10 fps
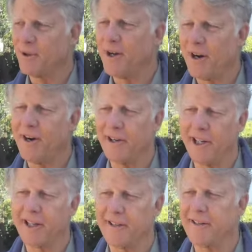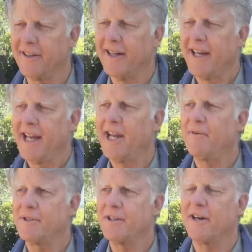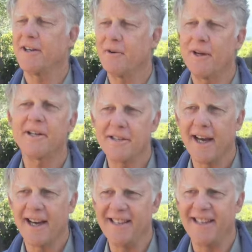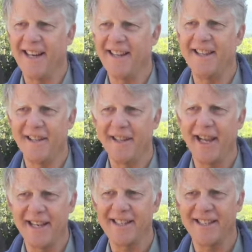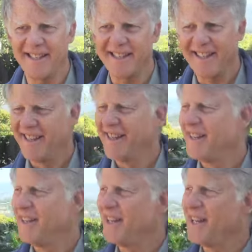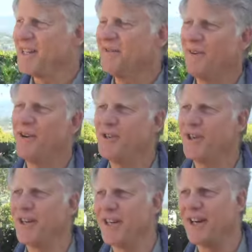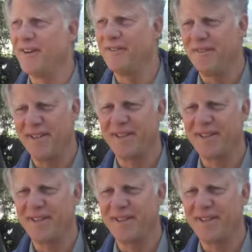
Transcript: hard liquor, he would start criticizing the latest version of